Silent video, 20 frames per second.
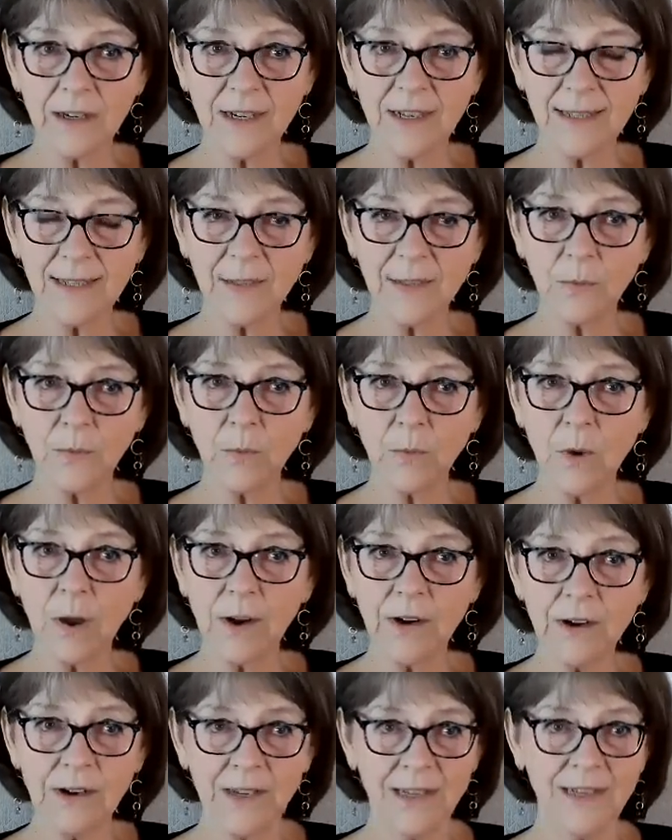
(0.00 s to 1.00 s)
It's the
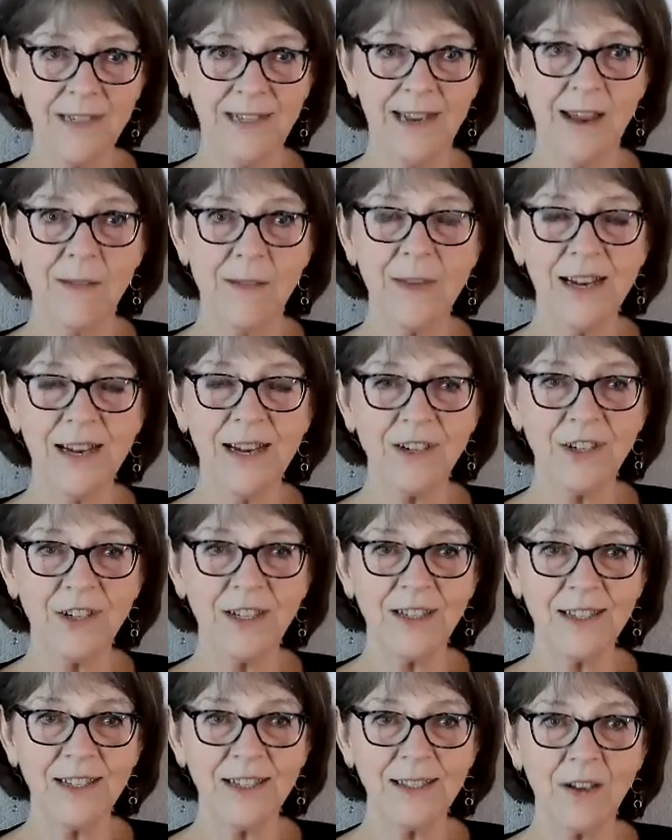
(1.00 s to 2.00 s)
water
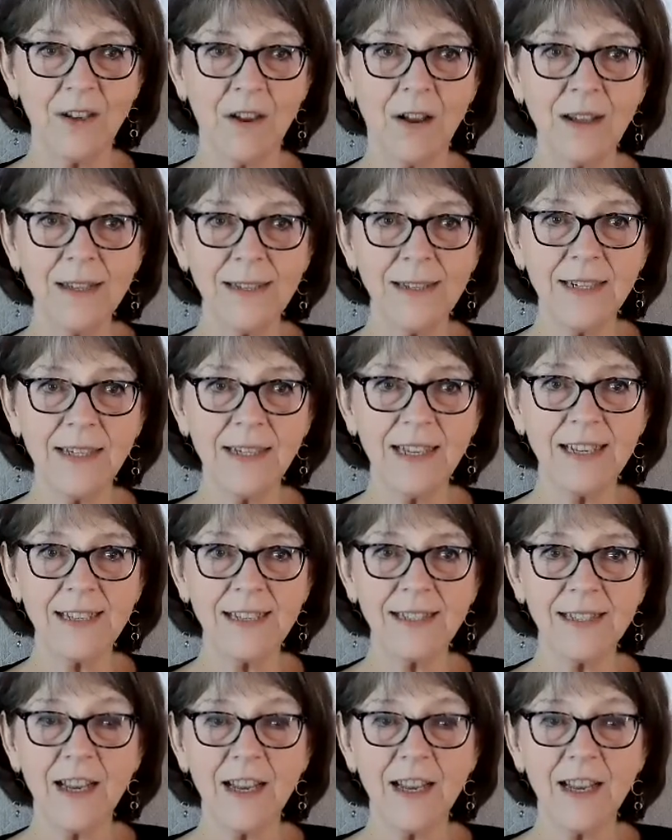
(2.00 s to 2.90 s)
contamination that's causing this.